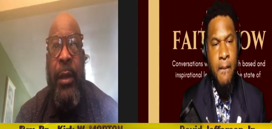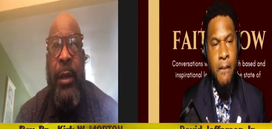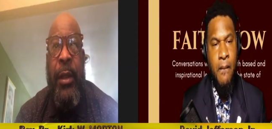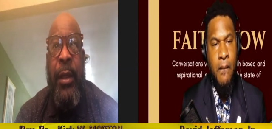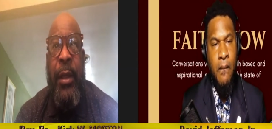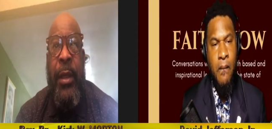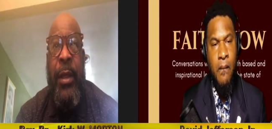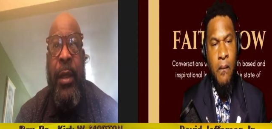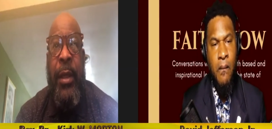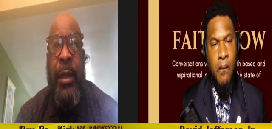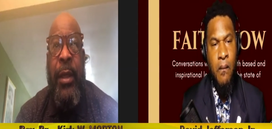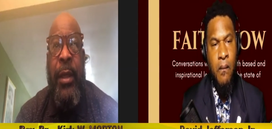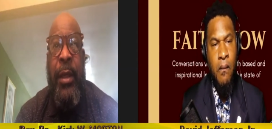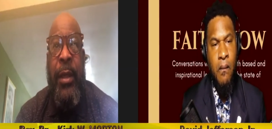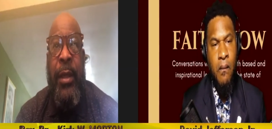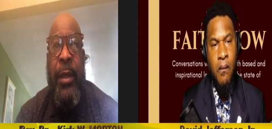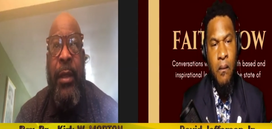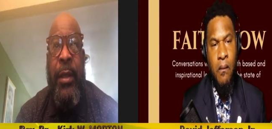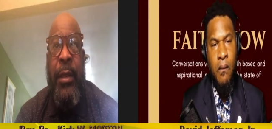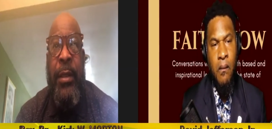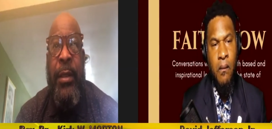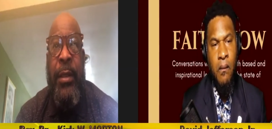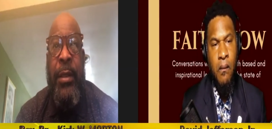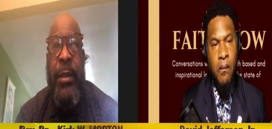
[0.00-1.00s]

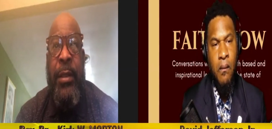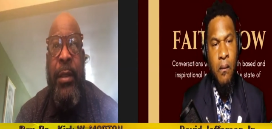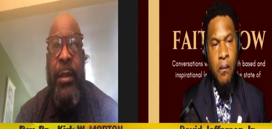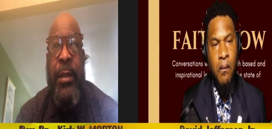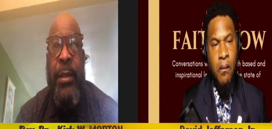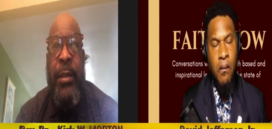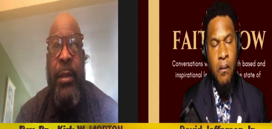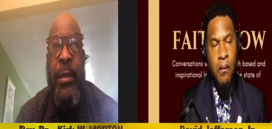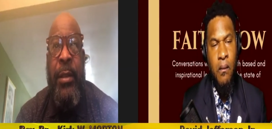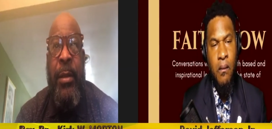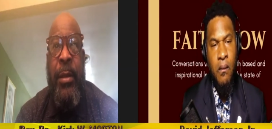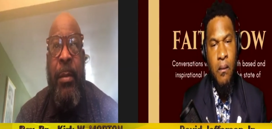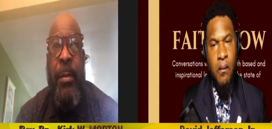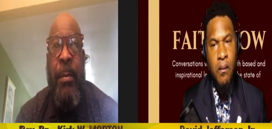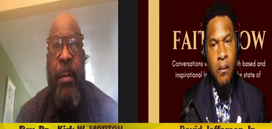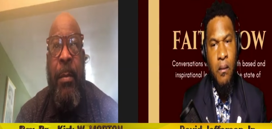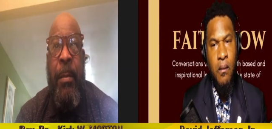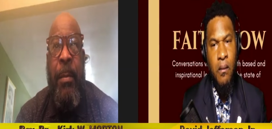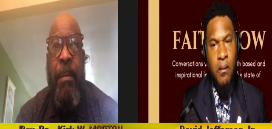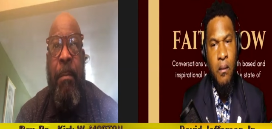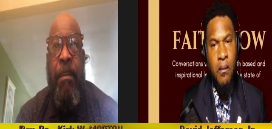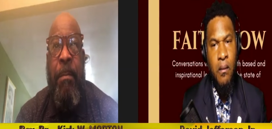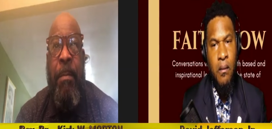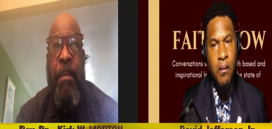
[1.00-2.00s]
Speaker 1: is
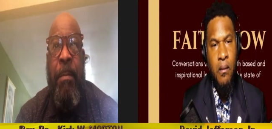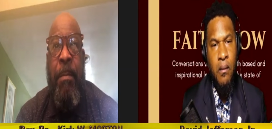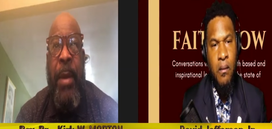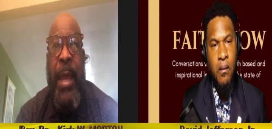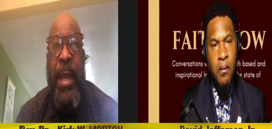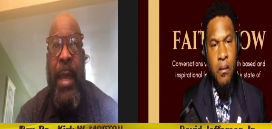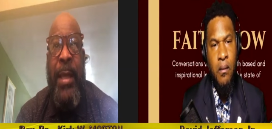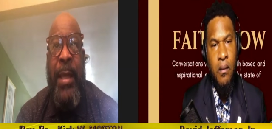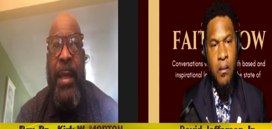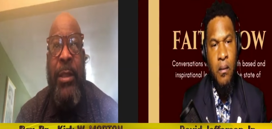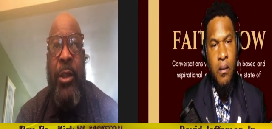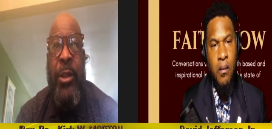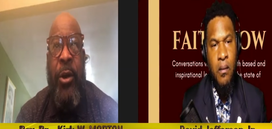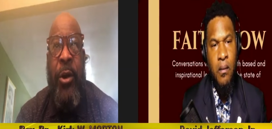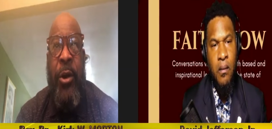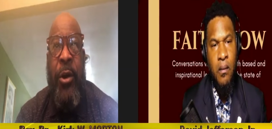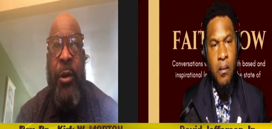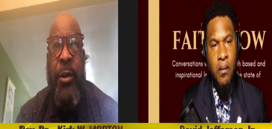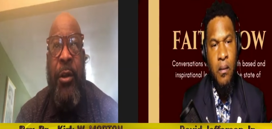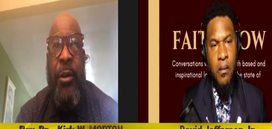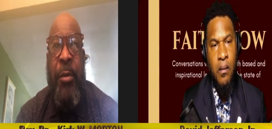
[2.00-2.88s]
based on the